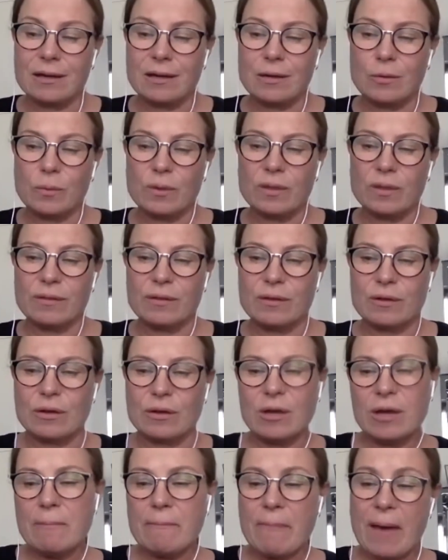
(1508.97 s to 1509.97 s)
with a
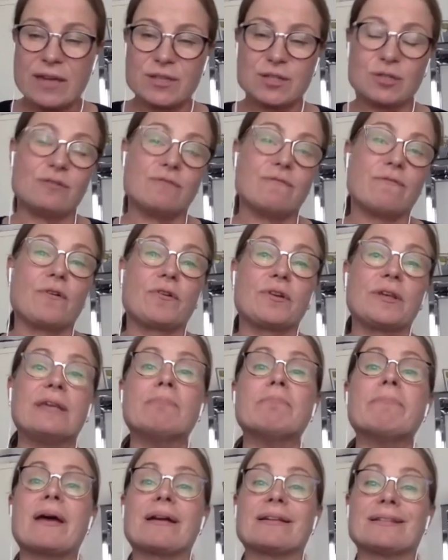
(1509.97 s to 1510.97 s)
passion for
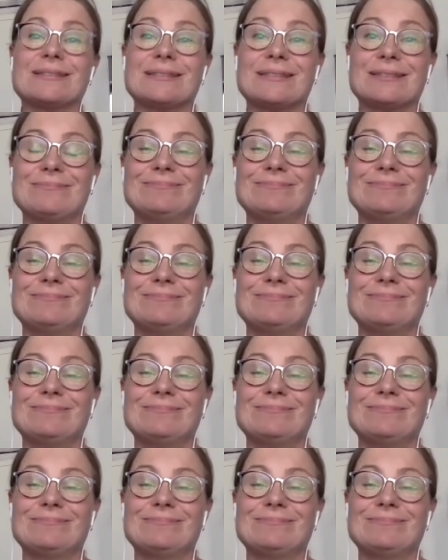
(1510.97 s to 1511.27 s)
impact,